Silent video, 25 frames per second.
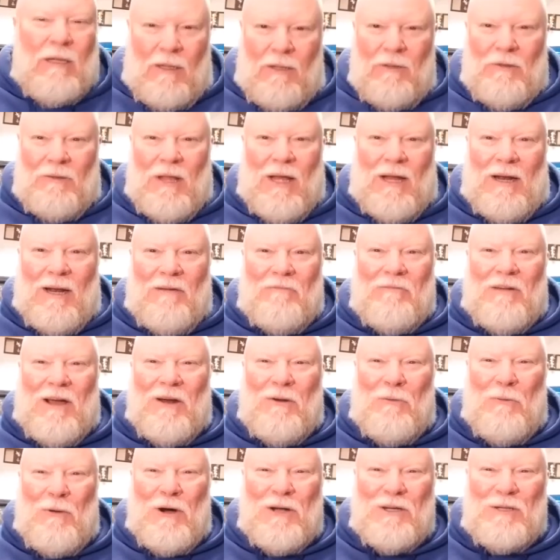Then I've got
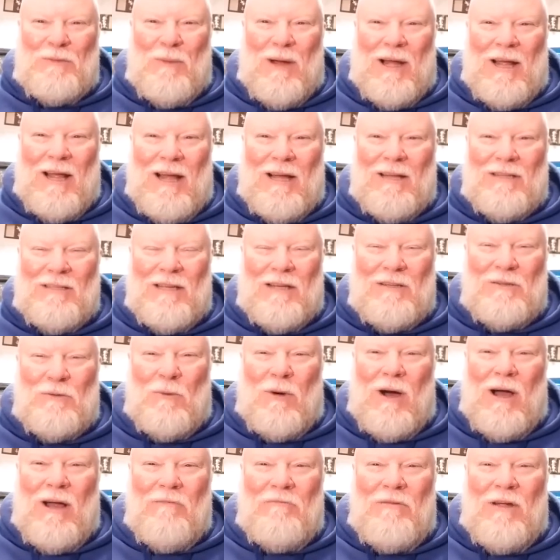to wash my hands. That's
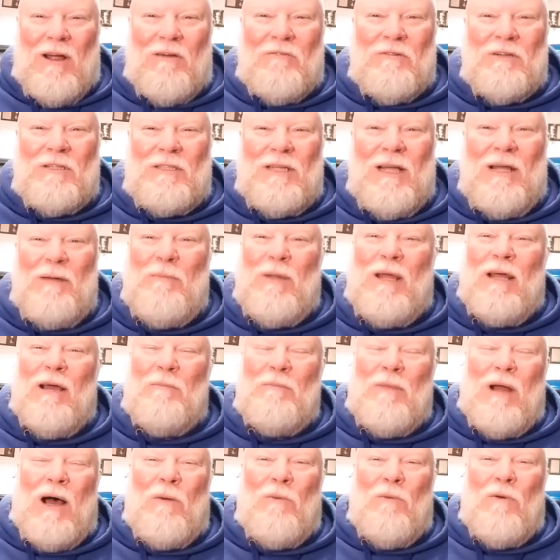why if you ever see me,
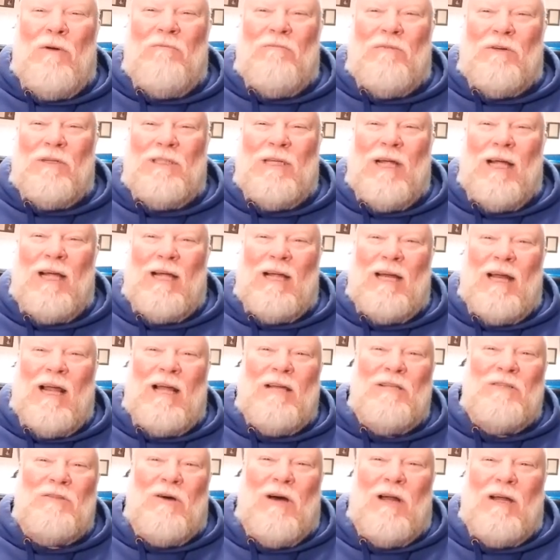I'm not one for shaking
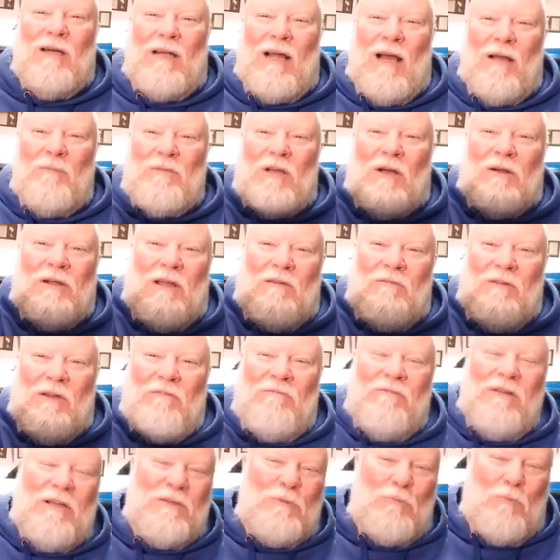hands. A lot of times I'll give you a
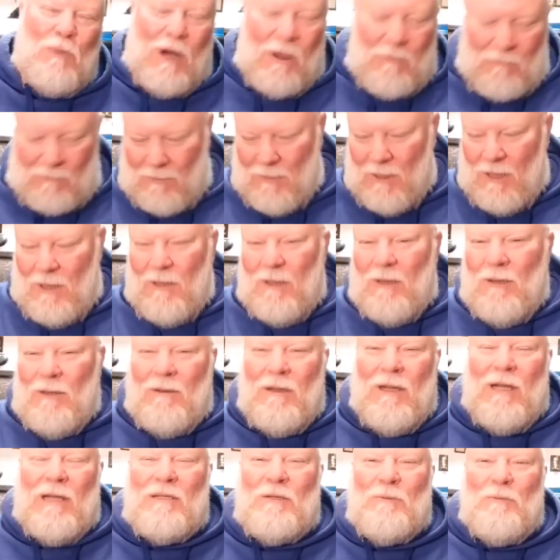fist bump.
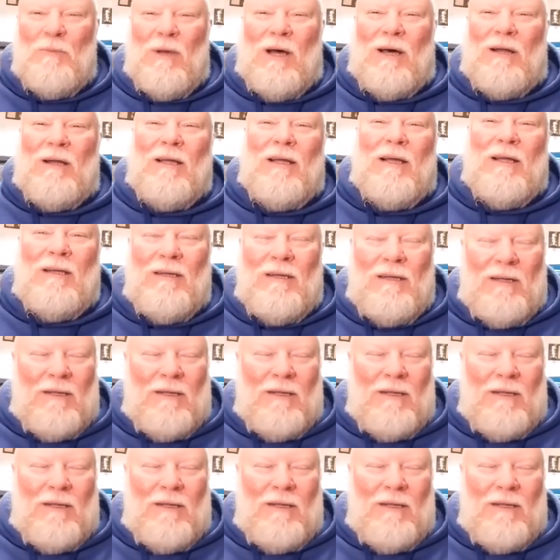That's about it.